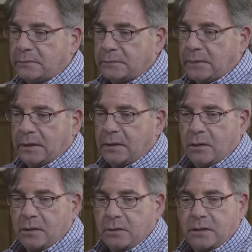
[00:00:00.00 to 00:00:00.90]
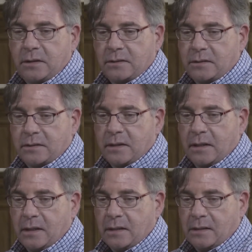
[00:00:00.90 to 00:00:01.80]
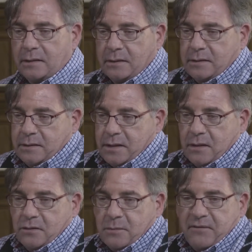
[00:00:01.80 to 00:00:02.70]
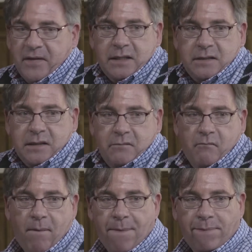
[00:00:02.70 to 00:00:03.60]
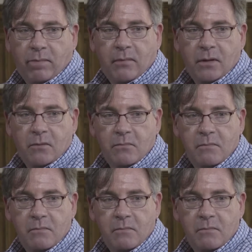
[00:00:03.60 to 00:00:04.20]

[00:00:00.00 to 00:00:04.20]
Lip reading: It just tickles my fancy, you know?